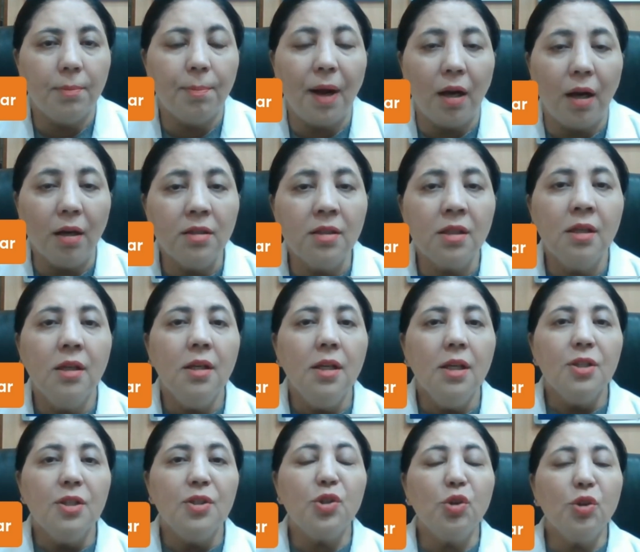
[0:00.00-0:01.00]
part.
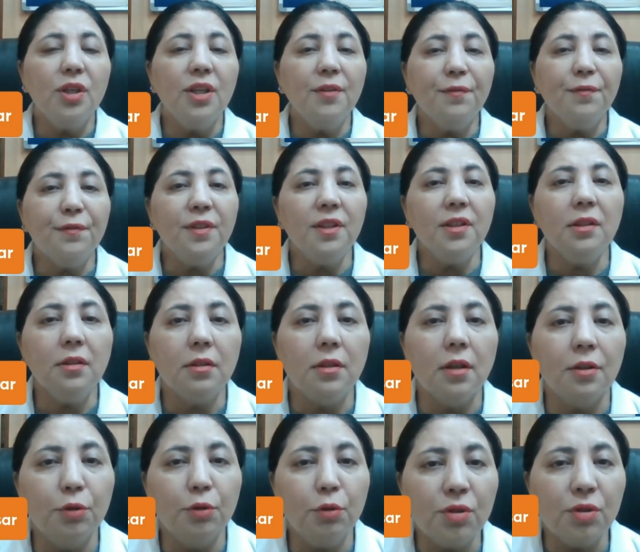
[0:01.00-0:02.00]
So if
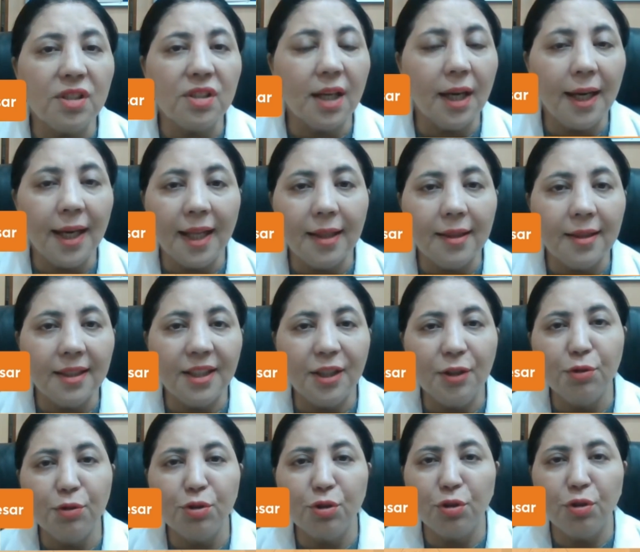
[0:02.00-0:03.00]
the roots are healthy,
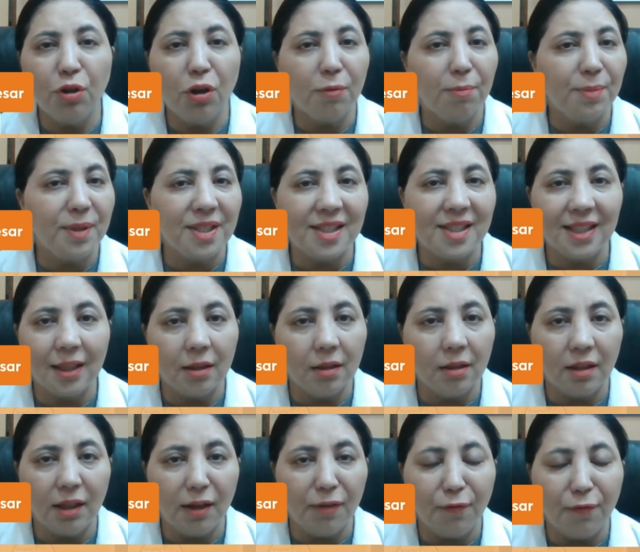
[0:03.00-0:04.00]
you should not be seeing
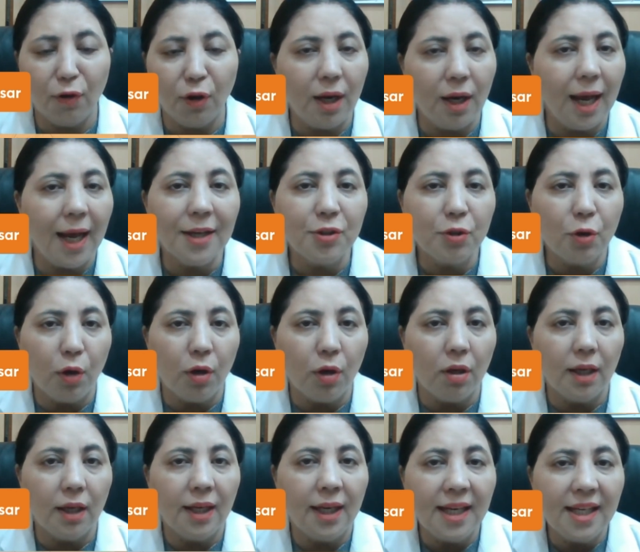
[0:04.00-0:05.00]
a hair fall at all
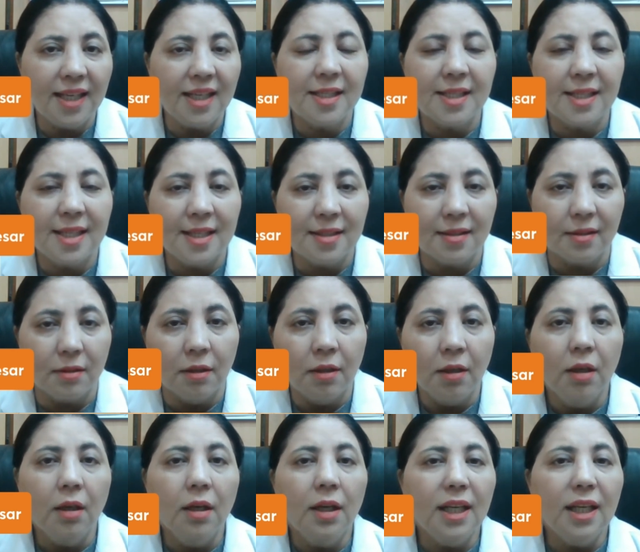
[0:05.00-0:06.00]
in any season.
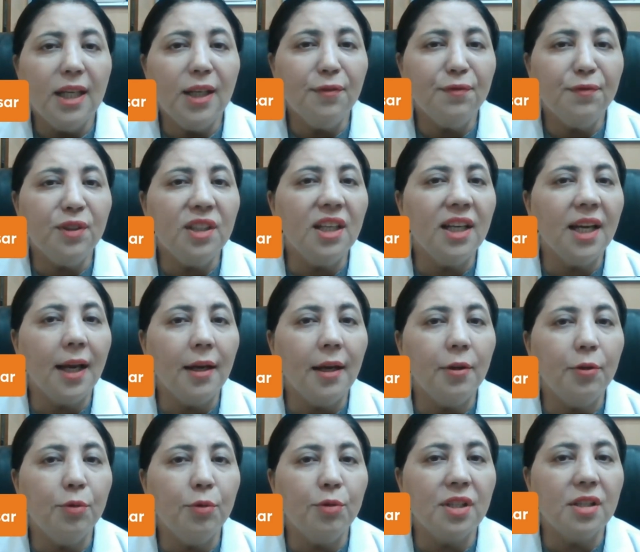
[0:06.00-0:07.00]
If the
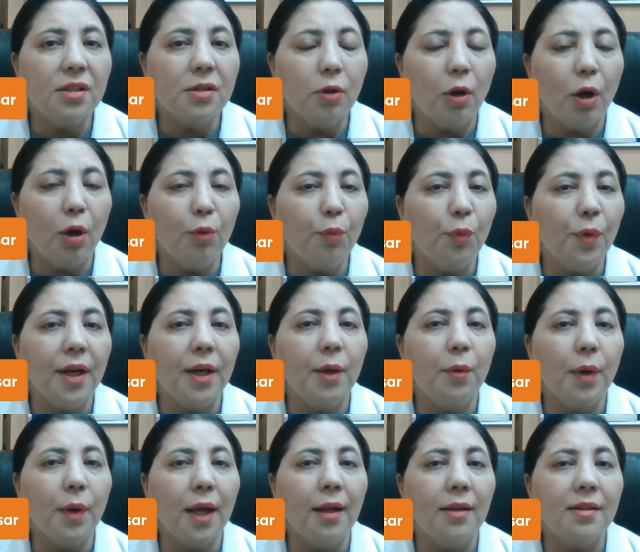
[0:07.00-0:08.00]
hair root is not
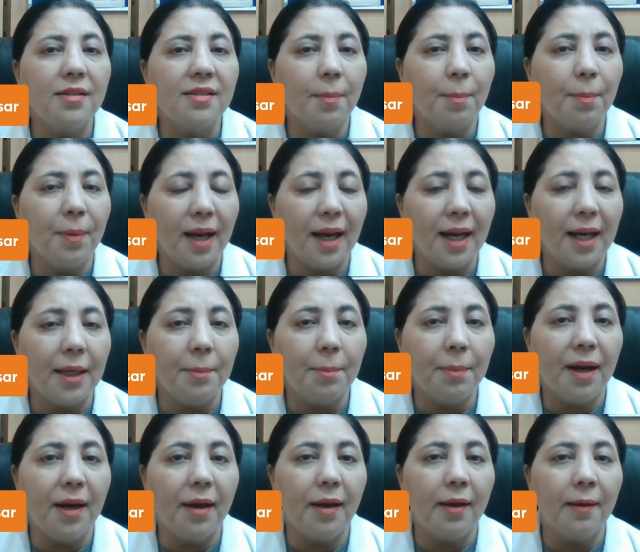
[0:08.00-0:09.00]
very well supplied
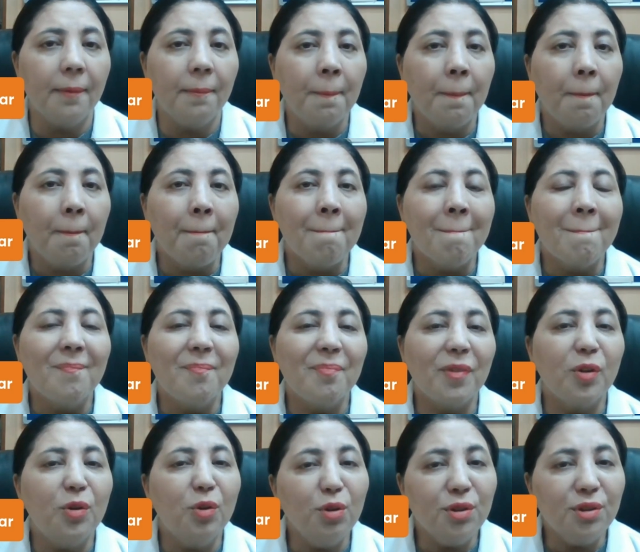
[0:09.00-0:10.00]
by
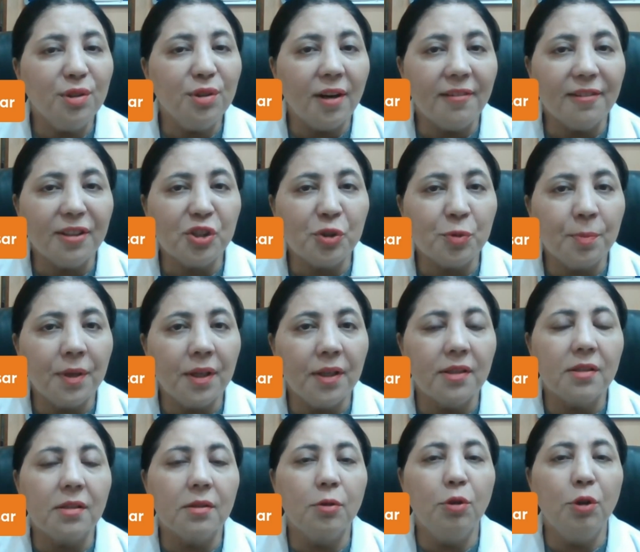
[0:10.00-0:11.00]
good
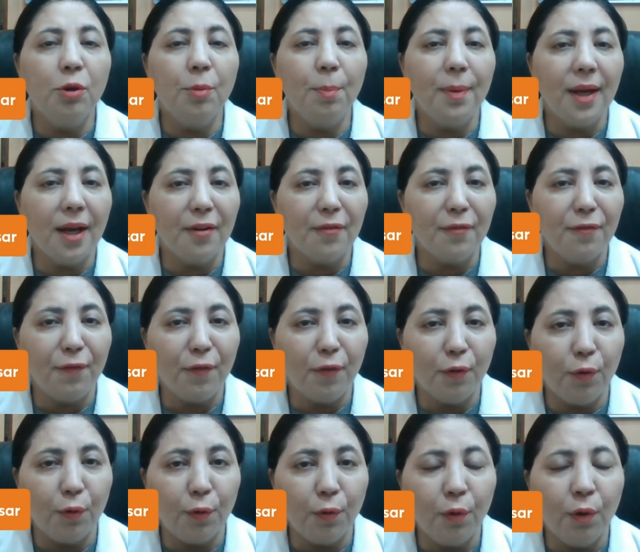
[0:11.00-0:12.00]
nourishment, good blood
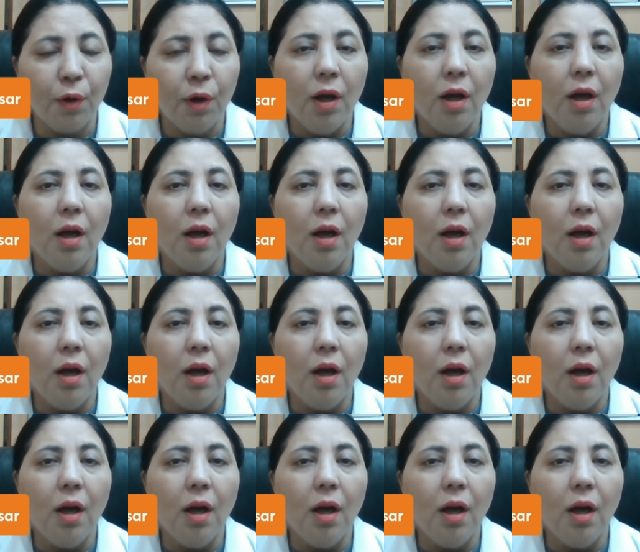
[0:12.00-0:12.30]
flow,